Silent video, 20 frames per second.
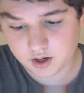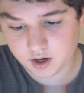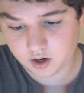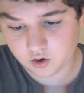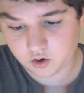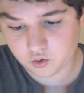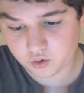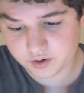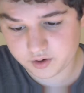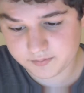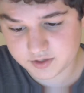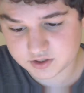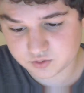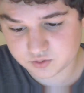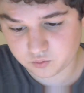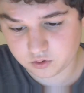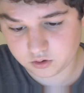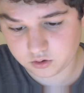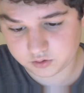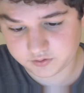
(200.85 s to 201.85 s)
Corey
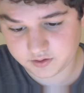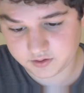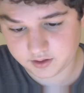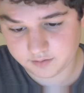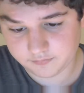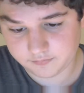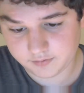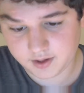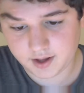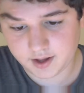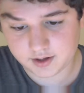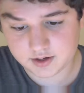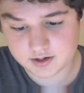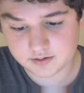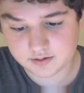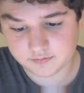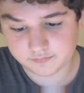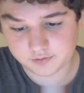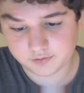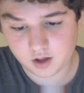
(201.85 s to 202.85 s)
Meets World he
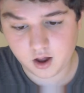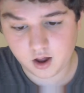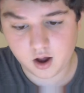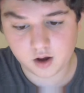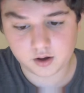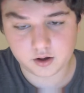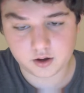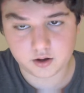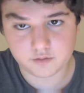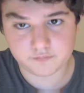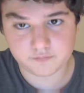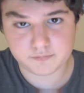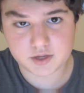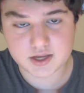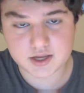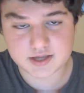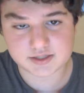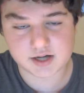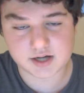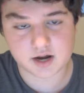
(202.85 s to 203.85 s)
did a vlog of
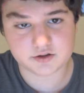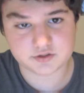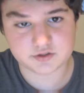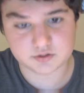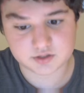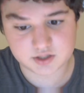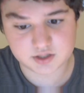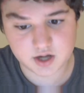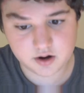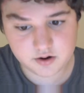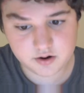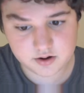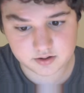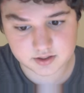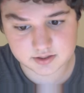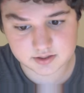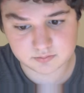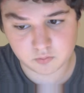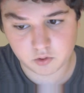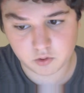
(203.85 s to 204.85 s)
Mickey's Not So Scary
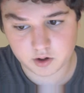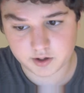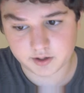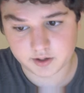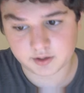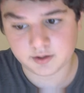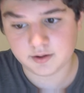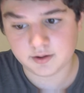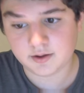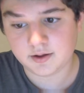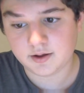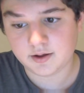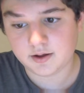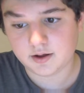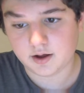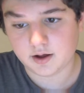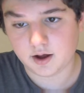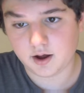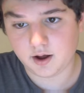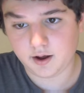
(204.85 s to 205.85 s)
this morning.
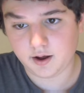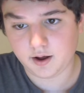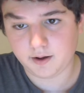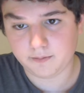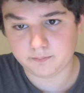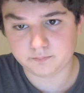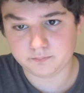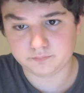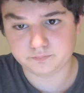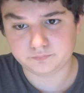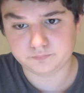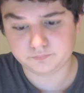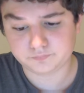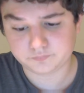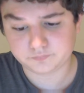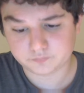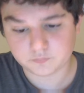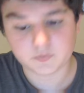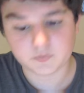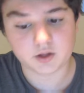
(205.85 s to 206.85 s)

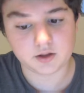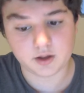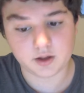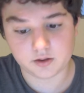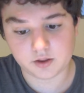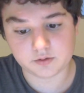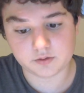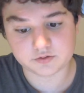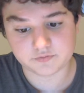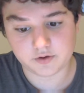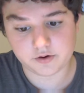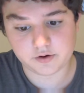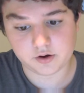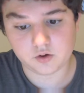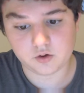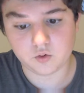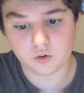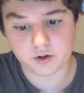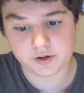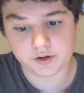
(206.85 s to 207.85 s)
Yeah, that was very
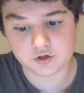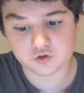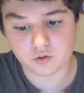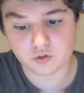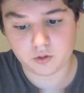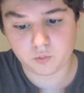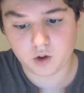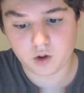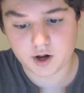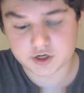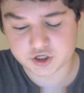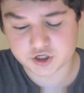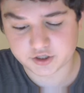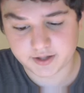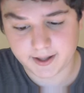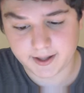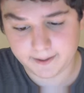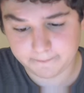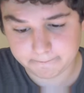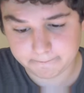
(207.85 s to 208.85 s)
cool. I enjoyed watching that.